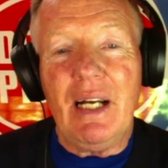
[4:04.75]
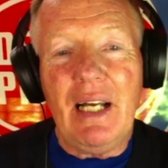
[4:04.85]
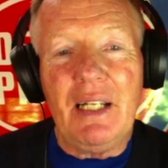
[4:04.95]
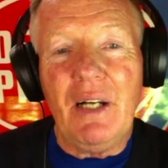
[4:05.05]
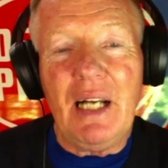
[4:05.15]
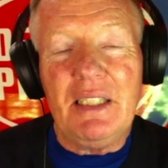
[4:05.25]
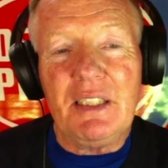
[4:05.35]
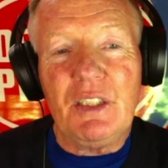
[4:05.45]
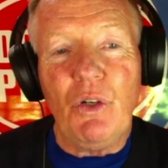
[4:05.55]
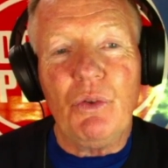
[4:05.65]
I
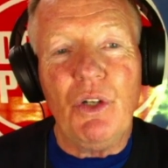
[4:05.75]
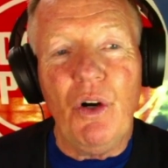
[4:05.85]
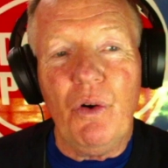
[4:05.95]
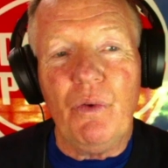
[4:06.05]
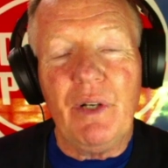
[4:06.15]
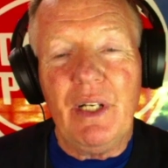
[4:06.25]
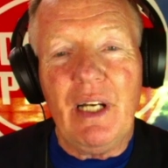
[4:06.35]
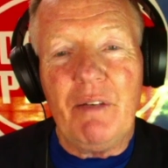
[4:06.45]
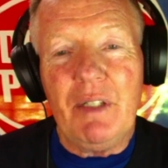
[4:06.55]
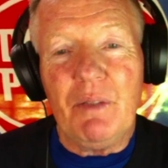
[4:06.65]
just don't know.
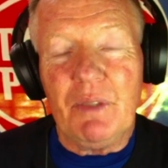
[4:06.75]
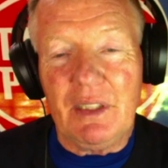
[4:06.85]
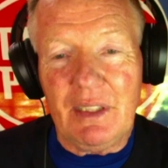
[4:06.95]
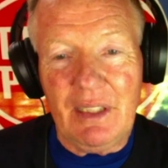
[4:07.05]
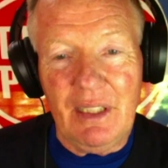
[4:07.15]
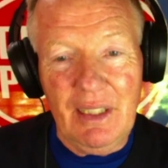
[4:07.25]
It was,